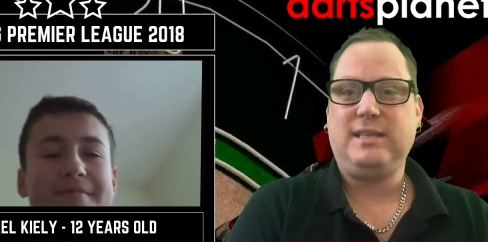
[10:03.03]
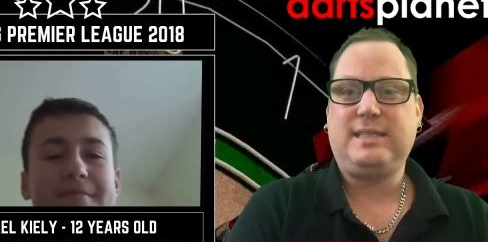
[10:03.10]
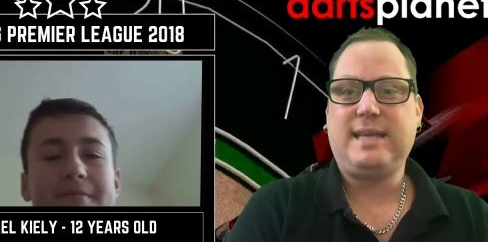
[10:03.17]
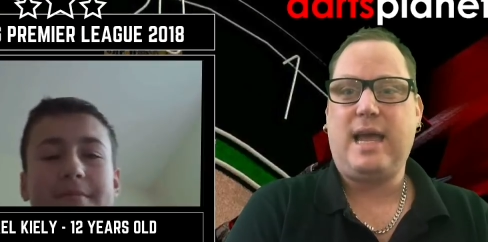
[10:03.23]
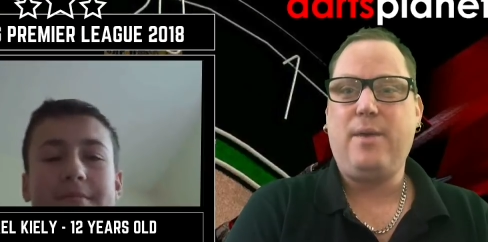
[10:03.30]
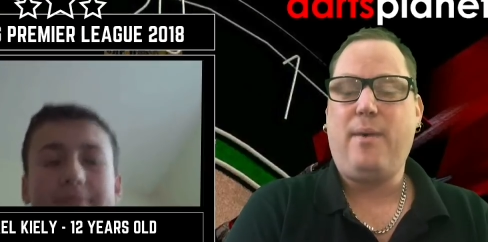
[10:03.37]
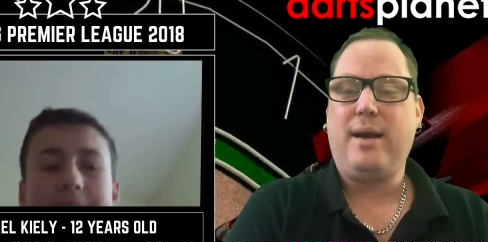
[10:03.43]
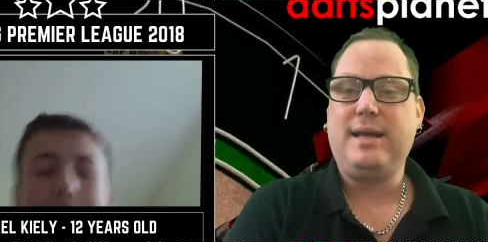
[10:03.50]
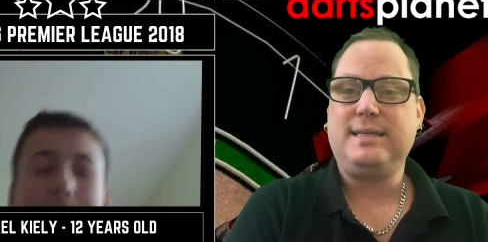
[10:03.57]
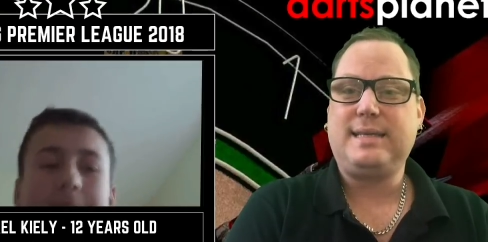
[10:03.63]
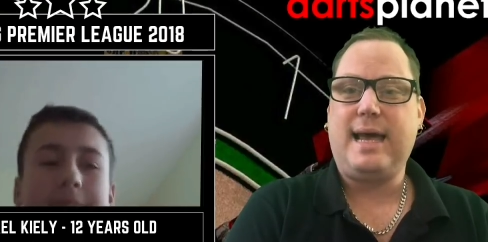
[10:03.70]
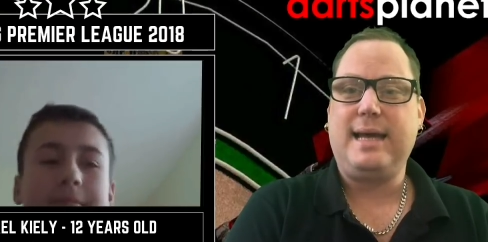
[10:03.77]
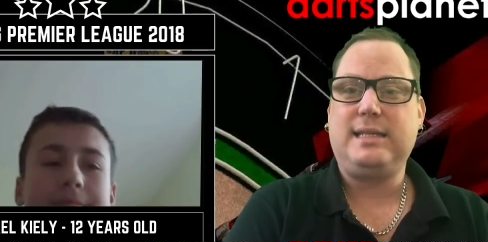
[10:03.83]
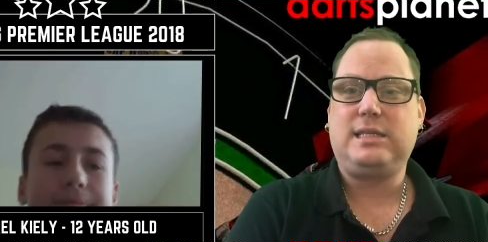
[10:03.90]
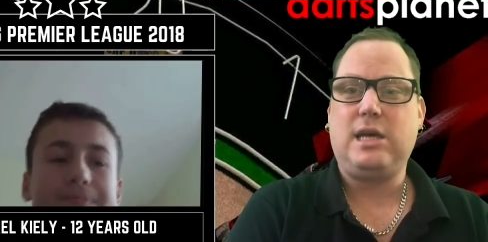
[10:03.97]
Speaker 1: that's day one and
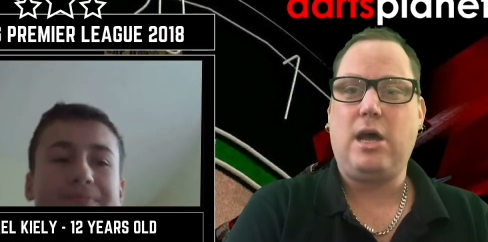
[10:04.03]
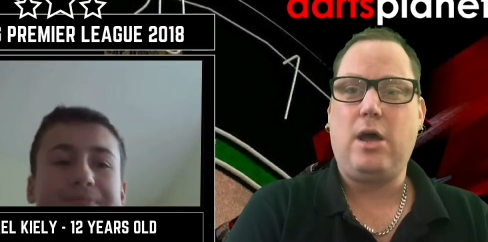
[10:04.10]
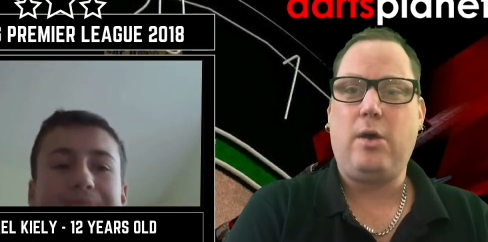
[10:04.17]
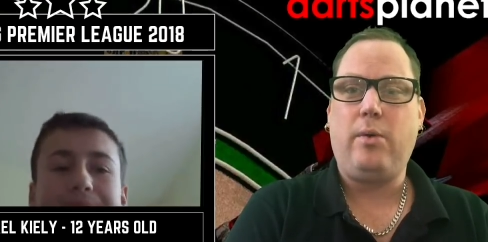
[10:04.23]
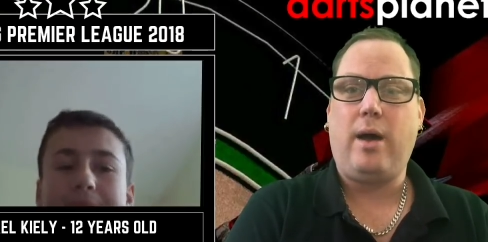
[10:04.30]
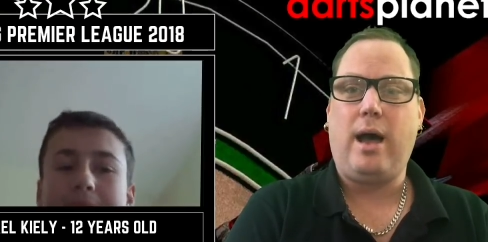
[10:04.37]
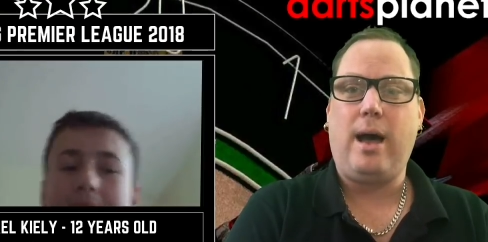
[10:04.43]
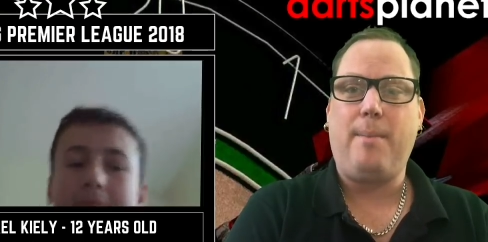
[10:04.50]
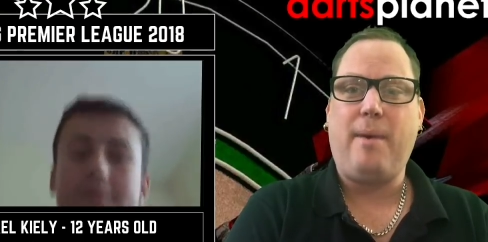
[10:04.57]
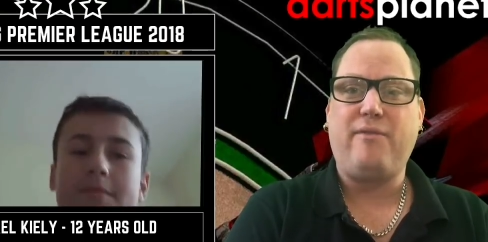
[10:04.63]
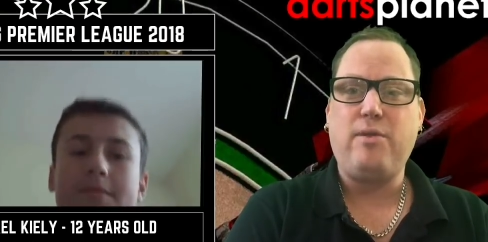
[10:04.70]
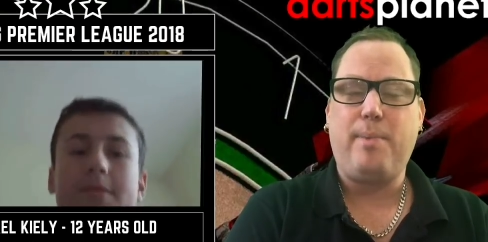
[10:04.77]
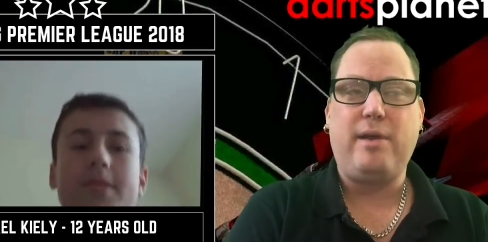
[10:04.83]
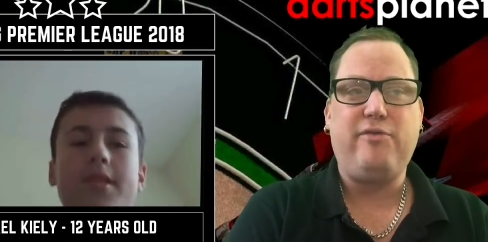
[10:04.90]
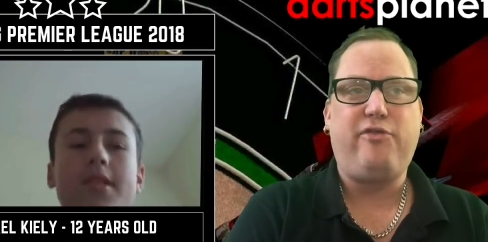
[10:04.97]
day two. Have you
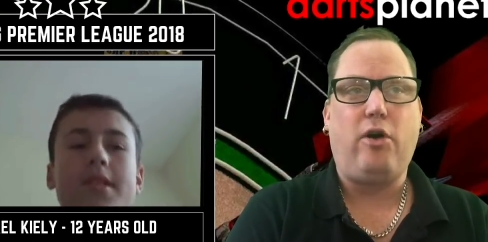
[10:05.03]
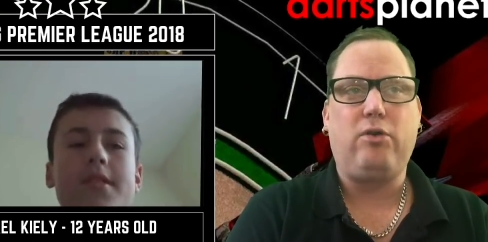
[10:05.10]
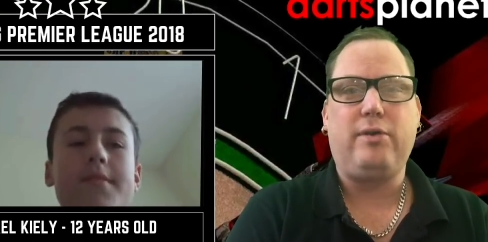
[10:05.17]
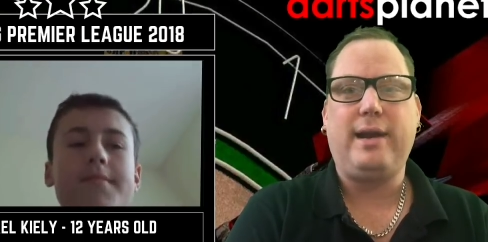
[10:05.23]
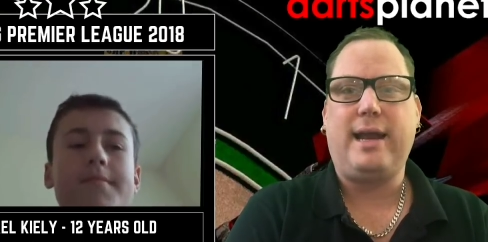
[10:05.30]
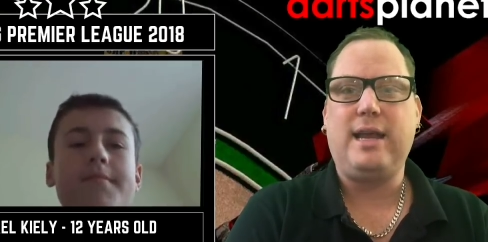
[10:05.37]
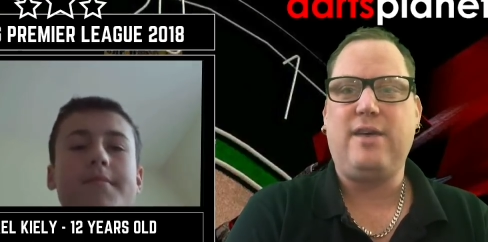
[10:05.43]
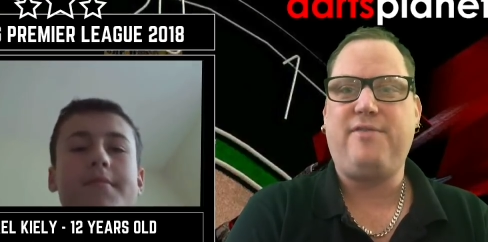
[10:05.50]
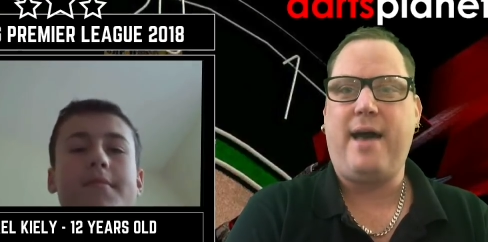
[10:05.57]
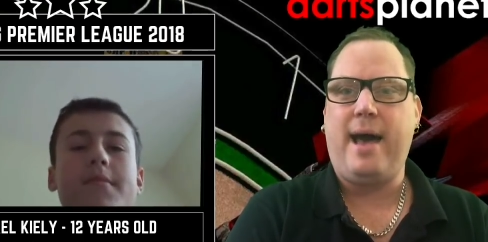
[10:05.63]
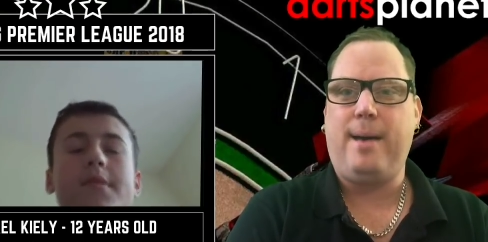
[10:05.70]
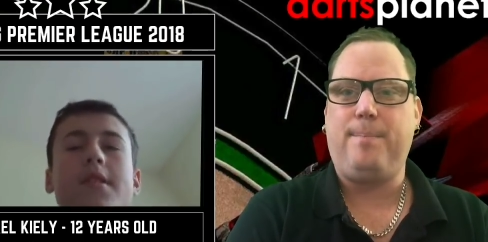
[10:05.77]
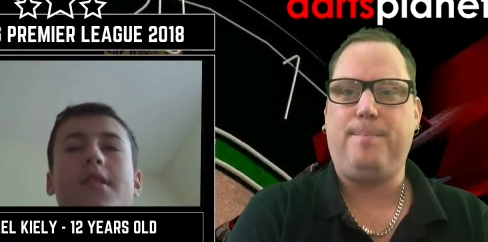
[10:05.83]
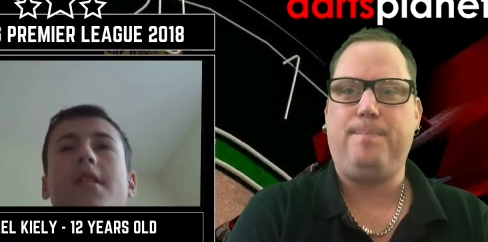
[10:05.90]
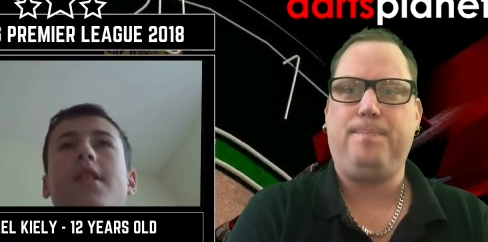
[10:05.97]
been following any of that?
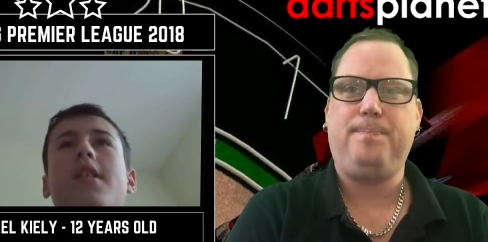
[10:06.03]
